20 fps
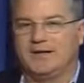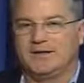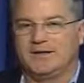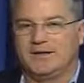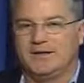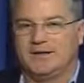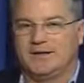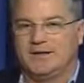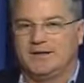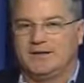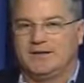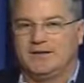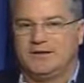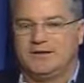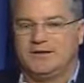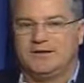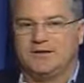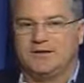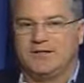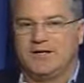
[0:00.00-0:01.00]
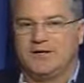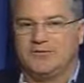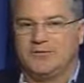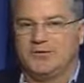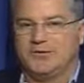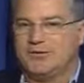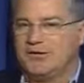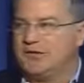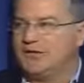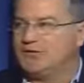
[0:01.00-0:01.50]
Mm-hmm. Uh,
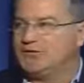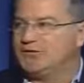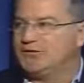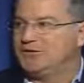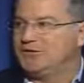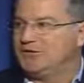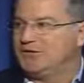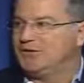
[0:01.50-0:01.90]
confrontation right.